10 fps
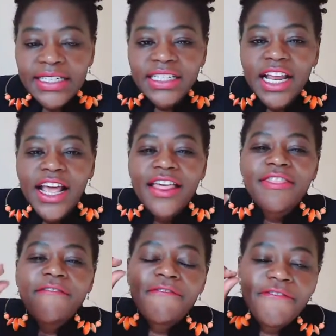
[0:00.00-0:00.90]
And
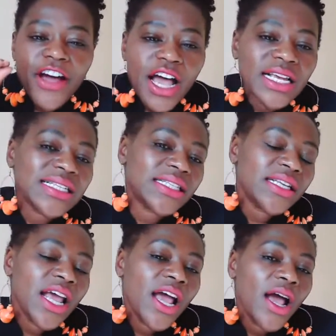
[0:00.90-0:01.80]
the first
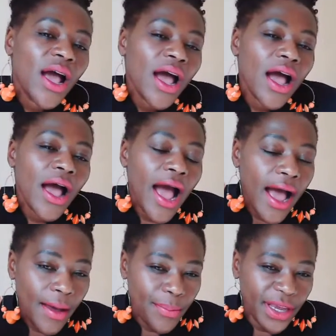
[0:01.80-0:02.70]

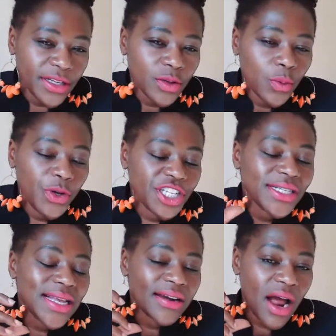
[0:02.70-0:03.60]
habit, which
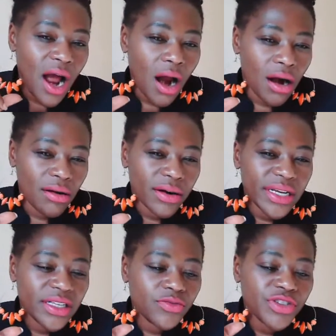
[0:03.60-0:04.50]
is an
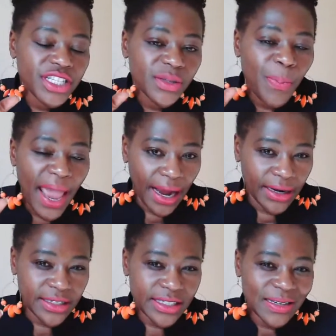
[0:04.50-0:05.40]
R, is
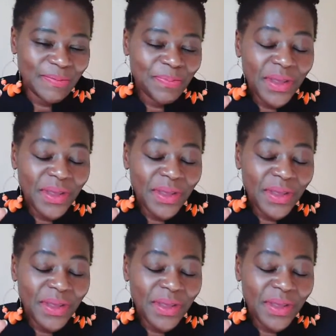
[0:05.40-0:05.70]
respect.